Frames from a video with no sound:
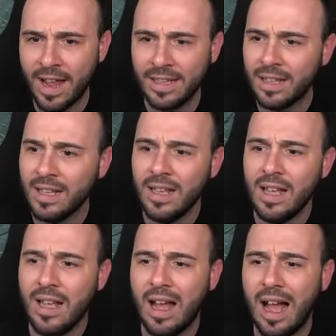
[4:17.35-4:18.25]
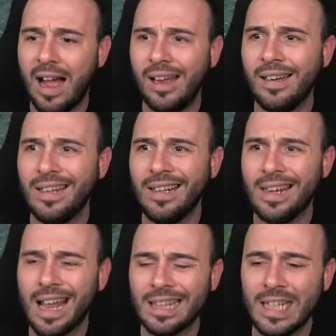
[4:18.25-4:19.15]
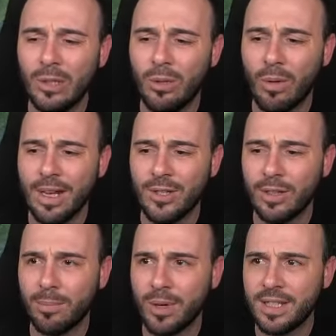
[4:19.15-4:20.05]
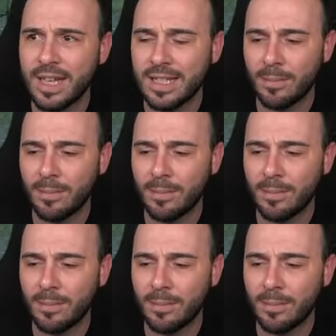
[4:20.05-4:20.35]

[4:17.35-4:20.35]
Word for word: And nothing too crazy on the presets.